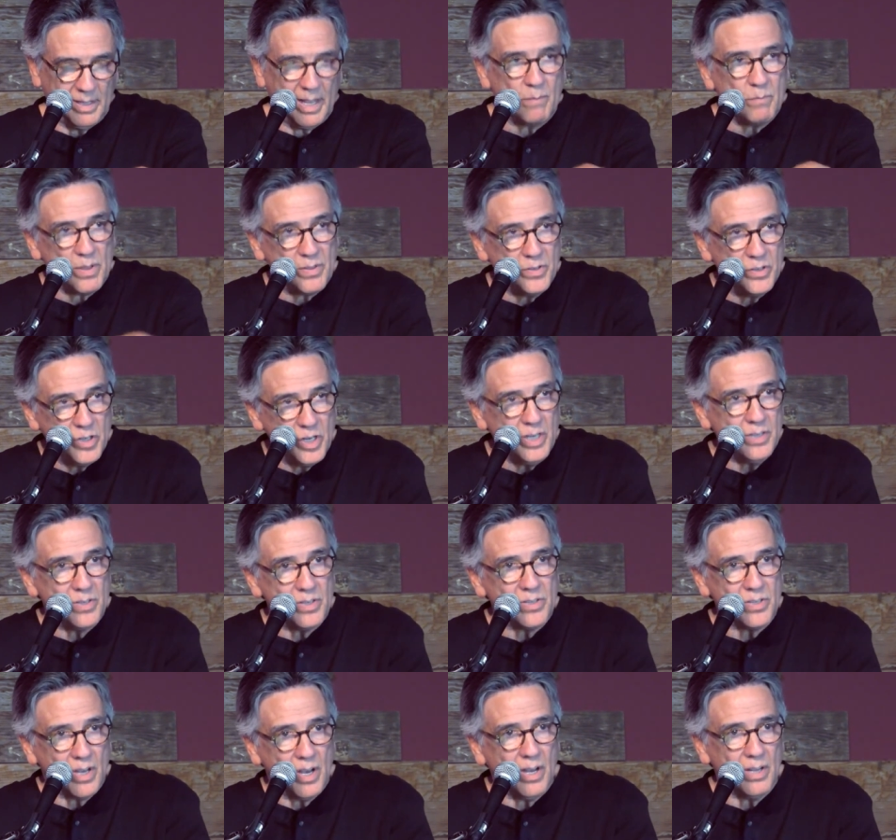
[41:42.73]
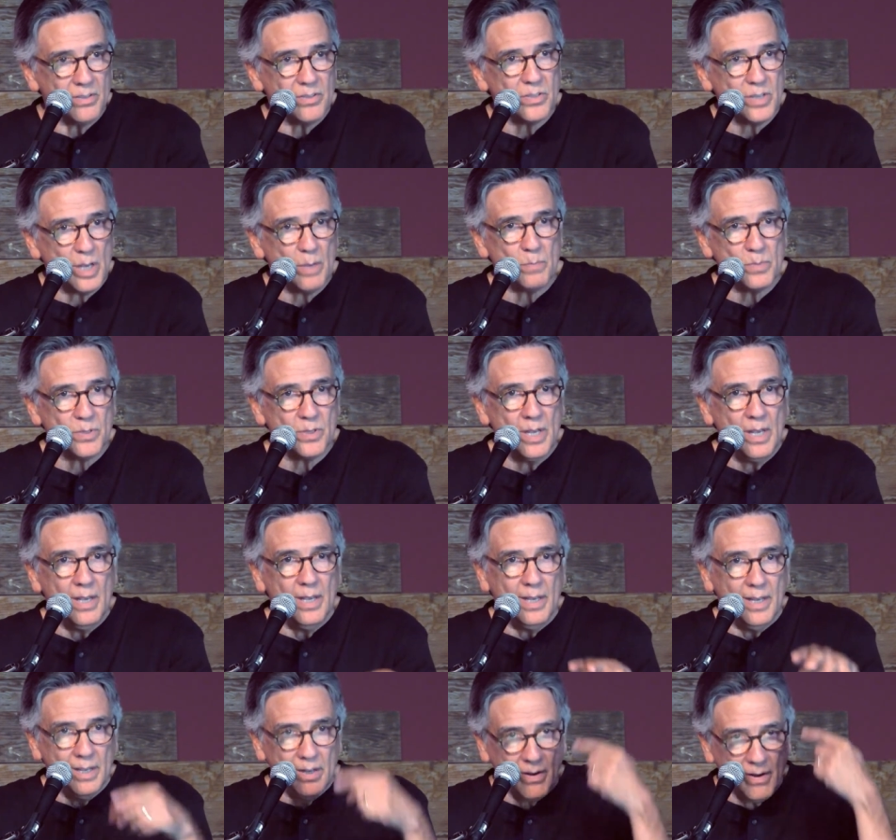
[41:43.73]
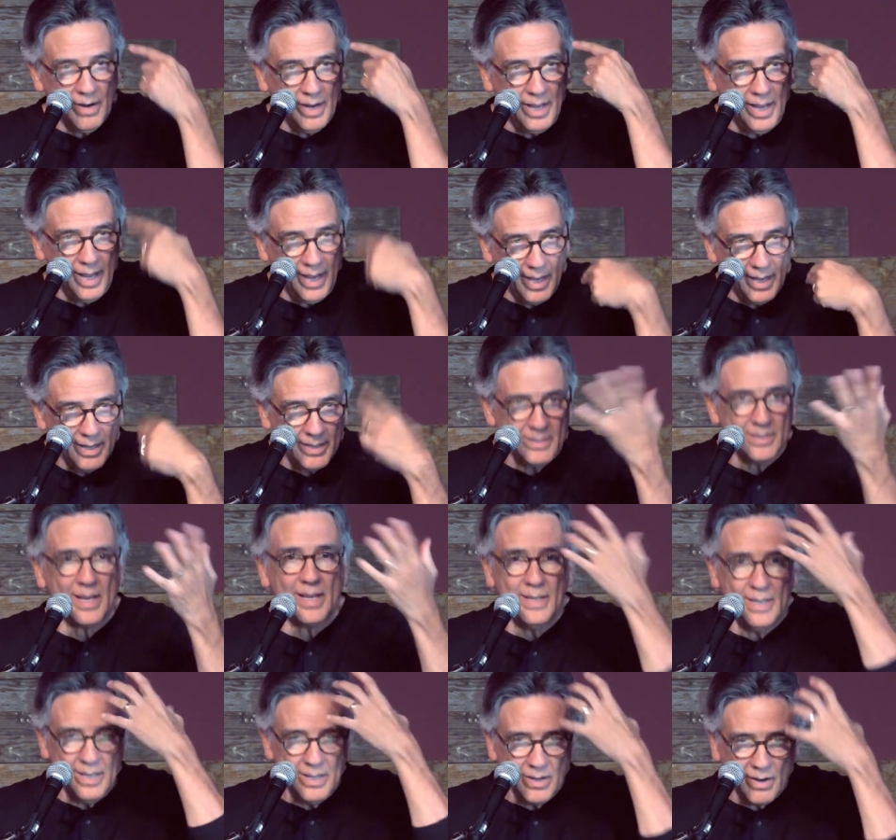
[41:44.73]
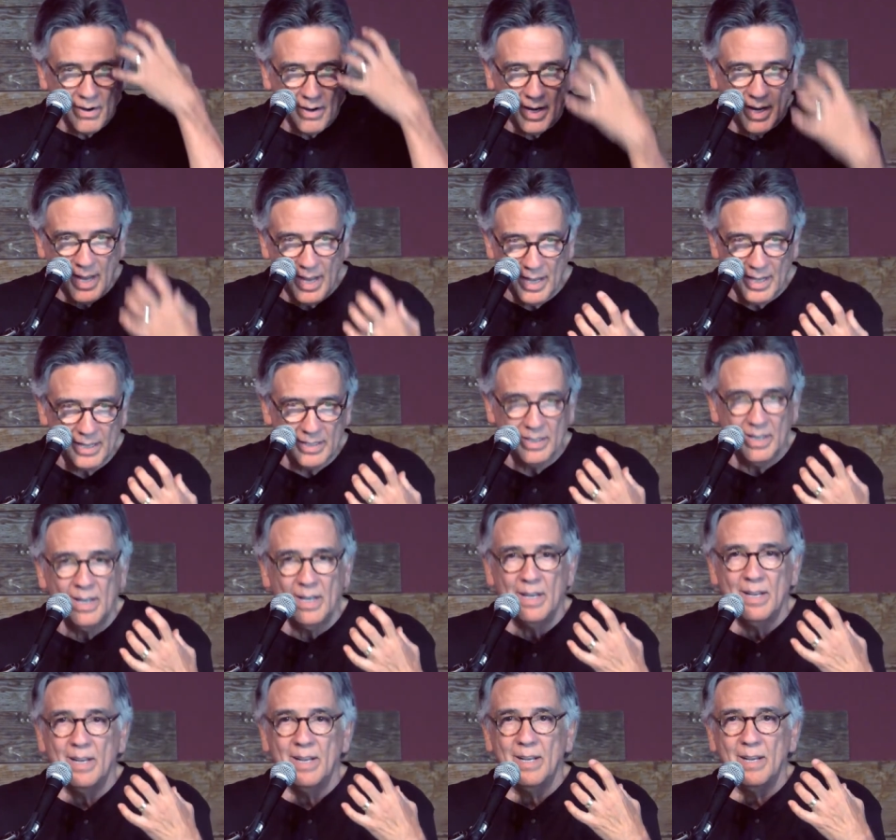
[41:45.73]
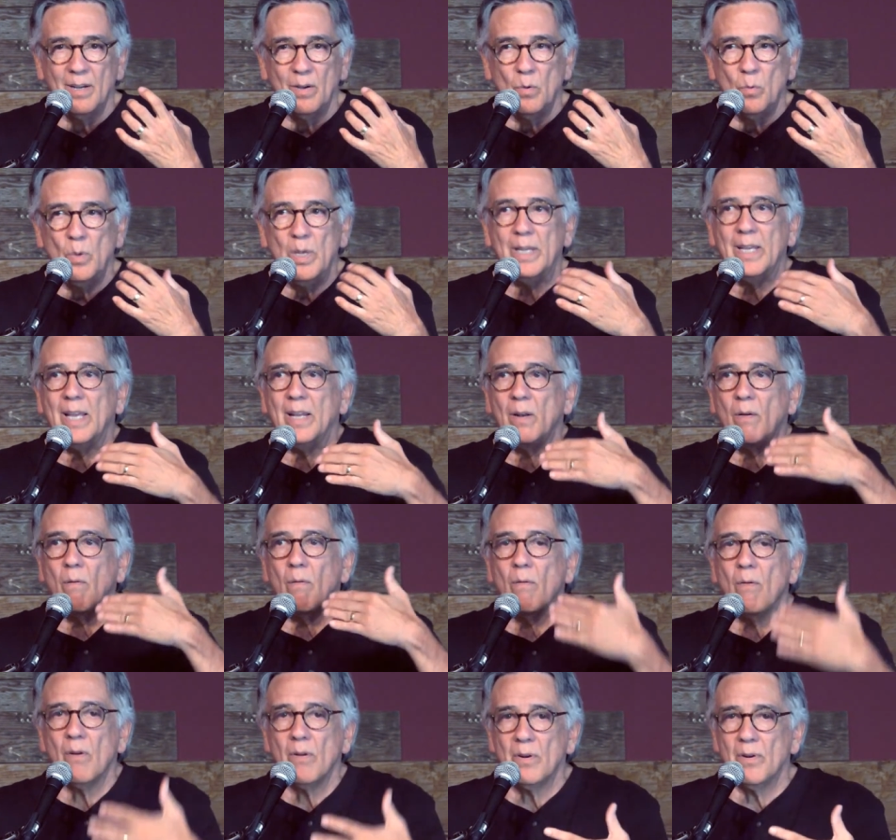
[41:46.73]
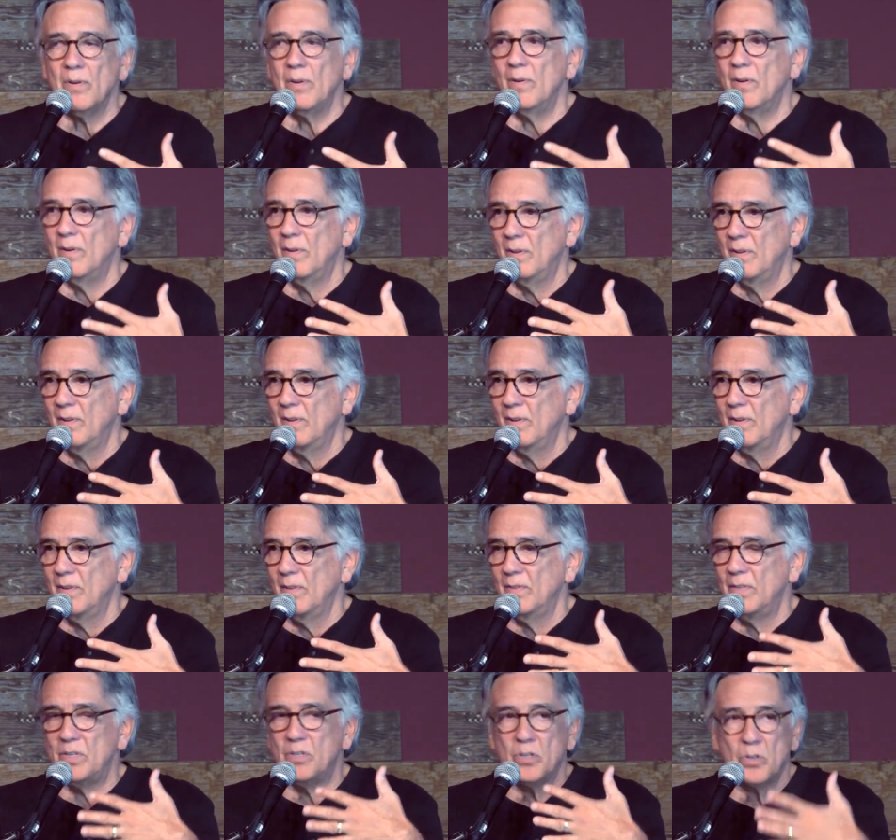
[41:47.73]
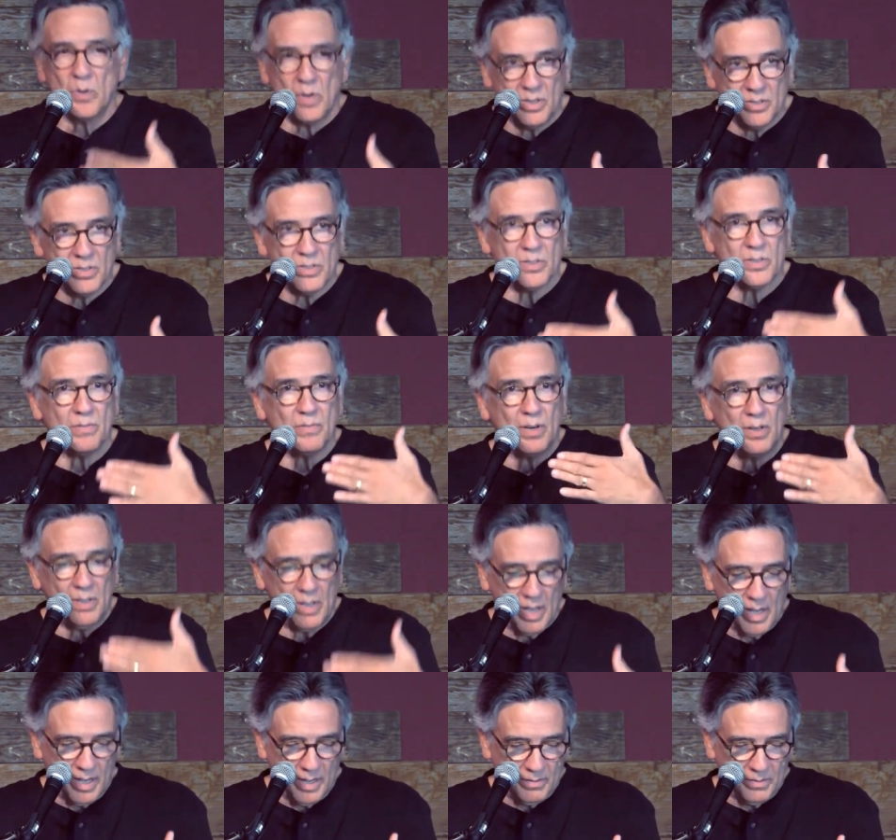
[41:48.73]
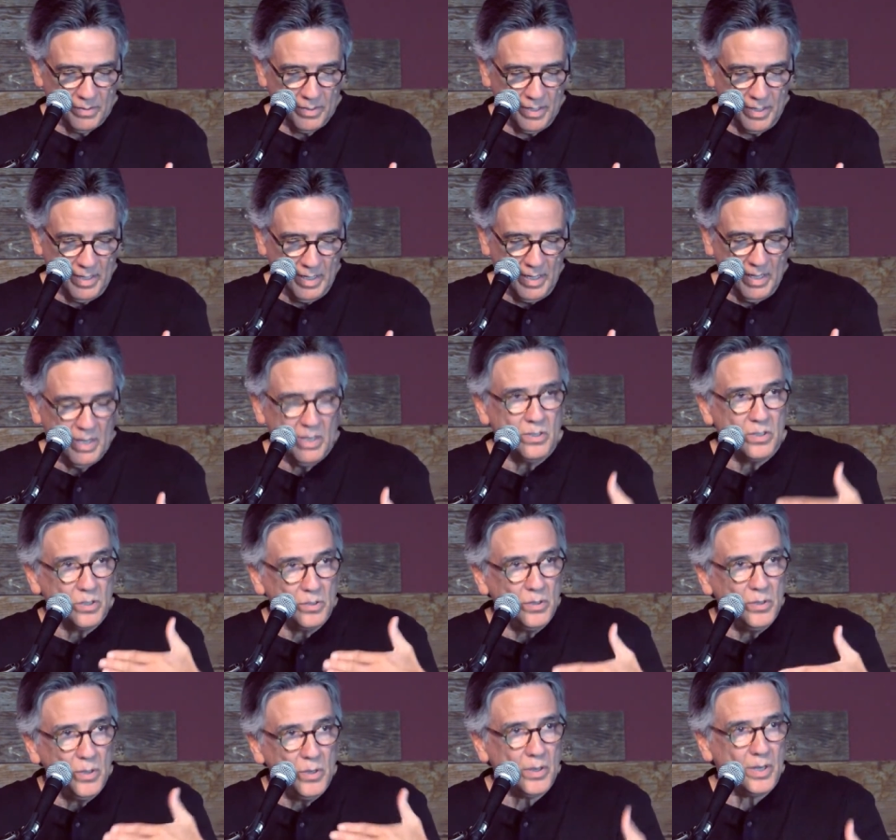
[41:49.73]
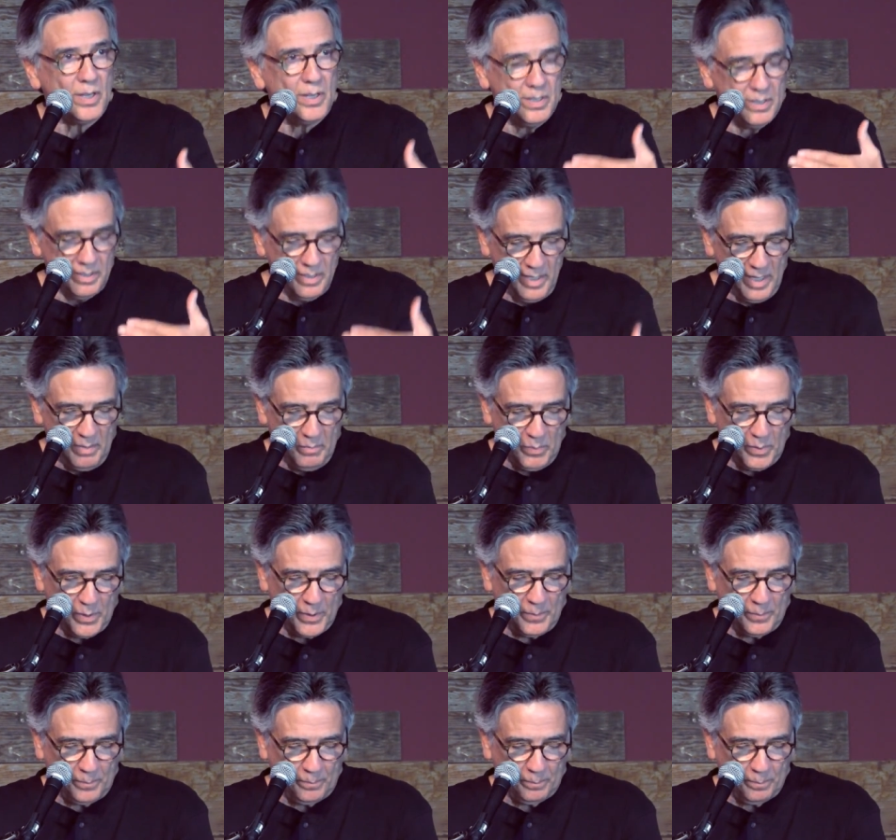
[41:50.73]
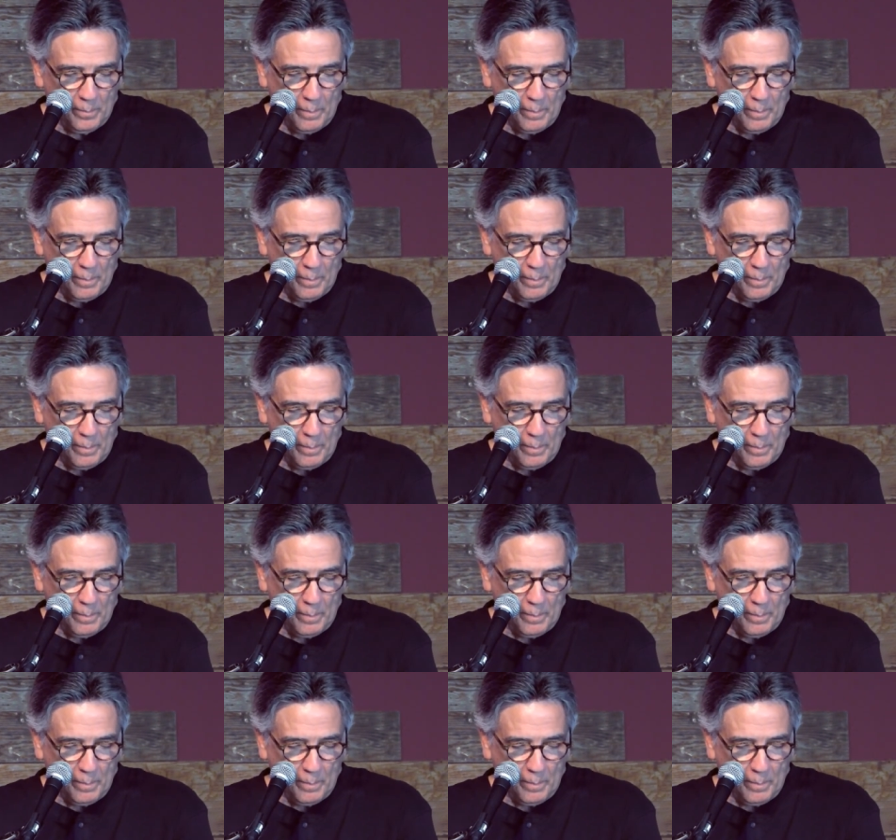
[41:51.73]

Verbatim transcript: And with Jesus' concepts in our hands and in our head, we can order the choices of our lives to look deeper